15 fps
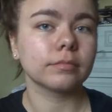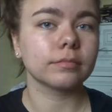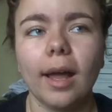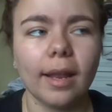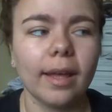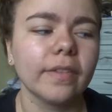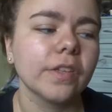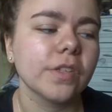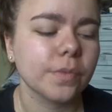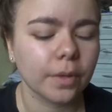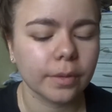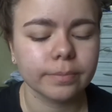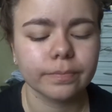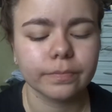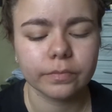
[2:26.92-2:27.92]
I like this
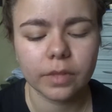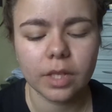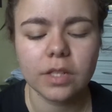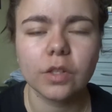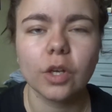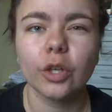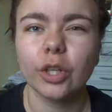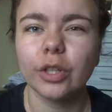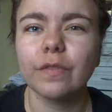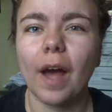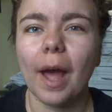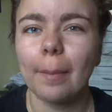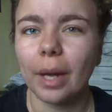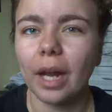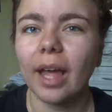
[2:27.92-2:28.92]
one. It's got a good
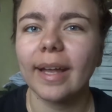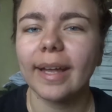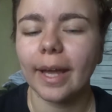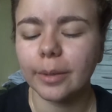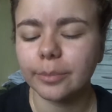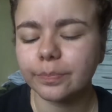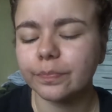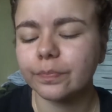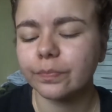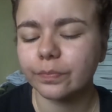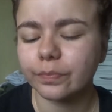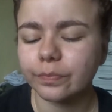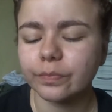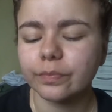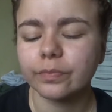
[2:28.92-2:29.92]
vibe, I like it.
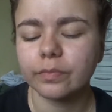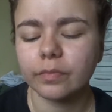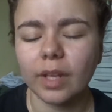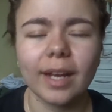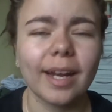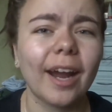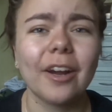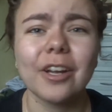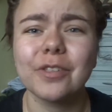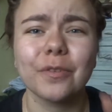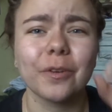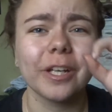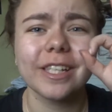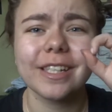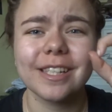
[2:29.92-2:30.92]
And Harry's
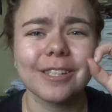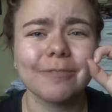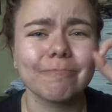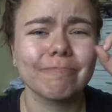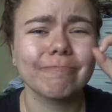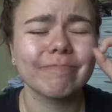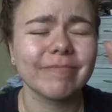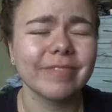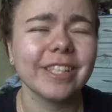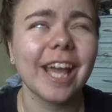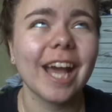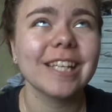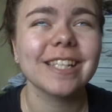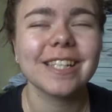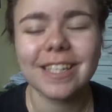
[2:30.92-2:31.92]
voice.
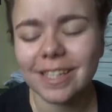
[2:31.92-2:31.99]
Yes.